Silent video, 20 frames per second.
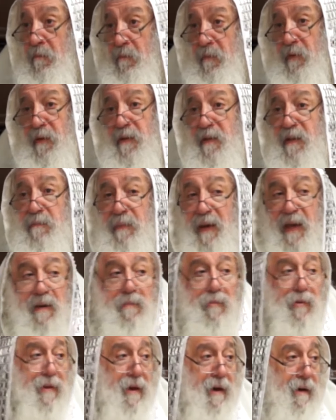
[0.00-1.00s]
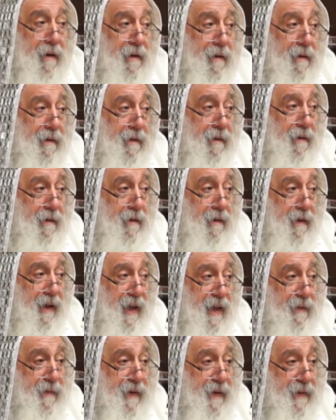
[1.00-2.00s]
This is my emunah.
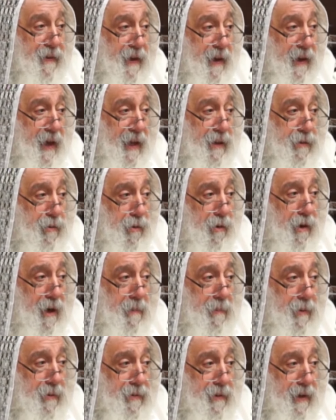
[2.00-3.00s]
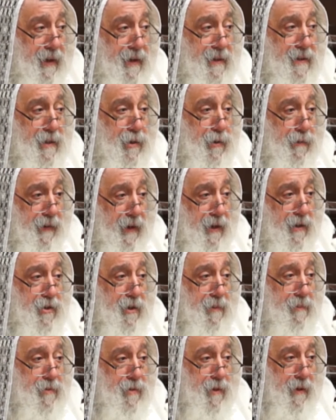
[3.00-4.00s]
Every day I talk about the exit of
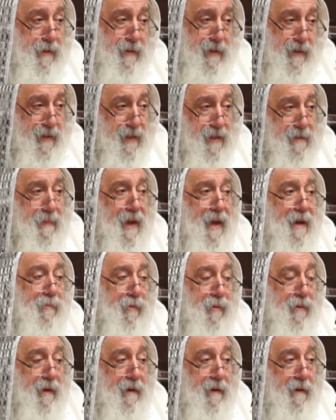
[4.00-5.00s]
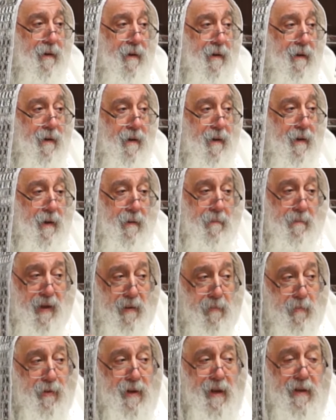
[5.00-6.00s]
Egypt. So this is my emunah. My
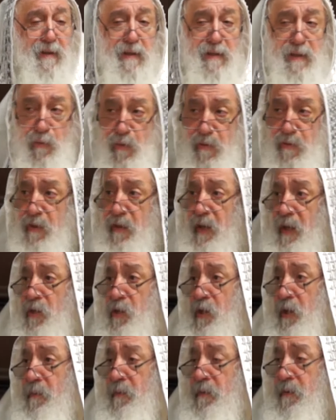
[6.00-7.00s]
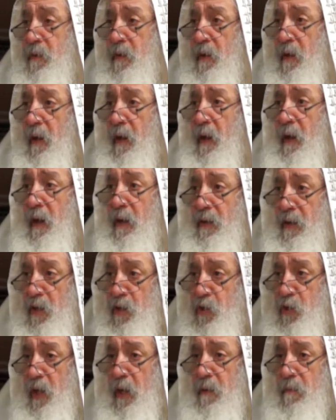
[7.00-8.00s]
emunah that I was in Egypt, and
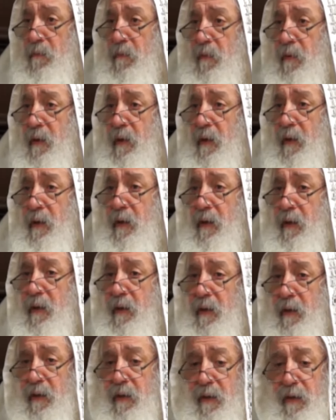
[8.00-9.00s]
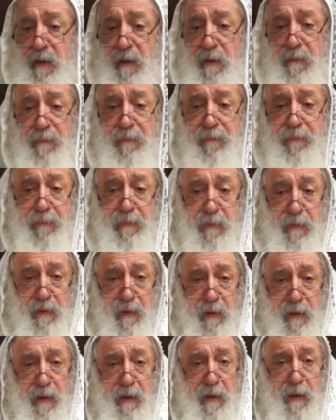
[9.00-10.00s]
Hashem, He
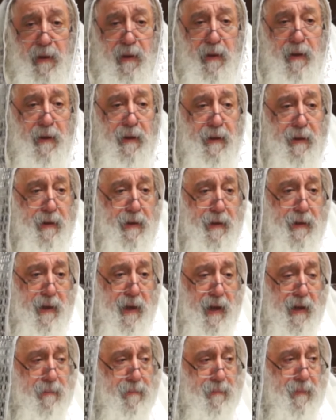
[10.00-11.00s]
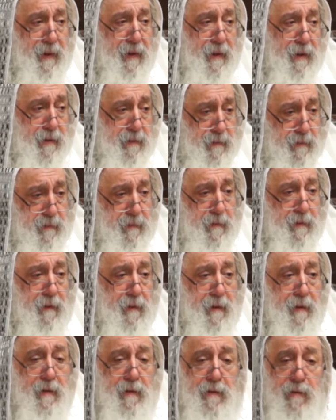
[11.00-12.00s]
helped me
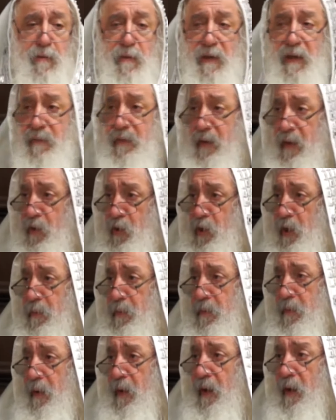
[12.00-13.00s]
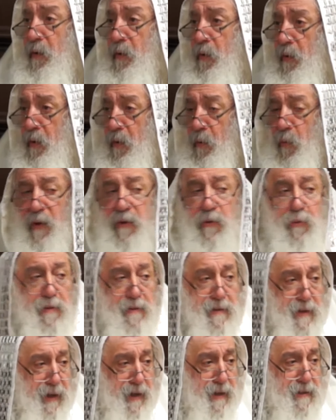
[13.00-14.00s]
to leave Egypt. What
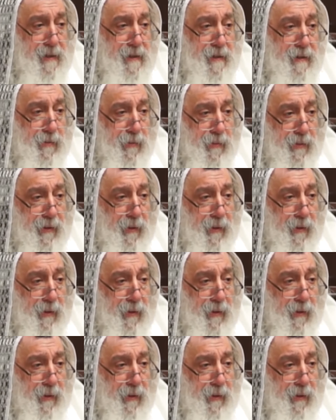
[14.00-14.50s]
was the reason